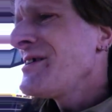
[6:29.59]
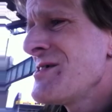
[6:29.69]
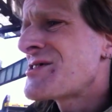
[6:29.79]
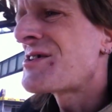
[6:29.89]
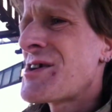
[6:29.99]

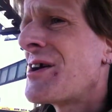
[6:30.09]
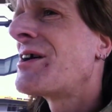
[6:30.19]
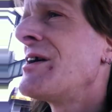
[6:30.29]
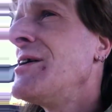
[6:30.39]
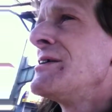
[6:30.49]
it's,
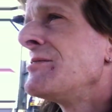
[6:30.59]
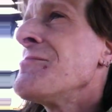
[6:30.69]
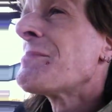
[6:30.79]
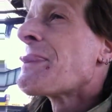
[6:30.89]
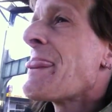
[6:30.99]

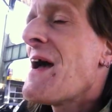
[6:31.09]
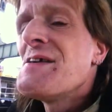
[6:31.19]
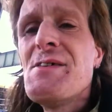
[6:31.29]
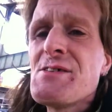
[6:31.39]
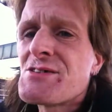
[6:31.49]

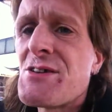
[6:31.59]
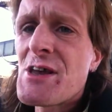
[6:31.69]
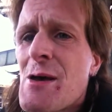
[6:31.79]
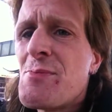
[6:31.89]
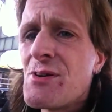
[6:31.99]
I think this
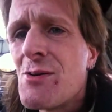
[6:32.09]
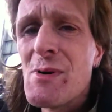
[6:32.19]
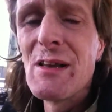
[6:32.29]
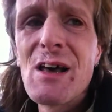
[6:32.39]
has happened all my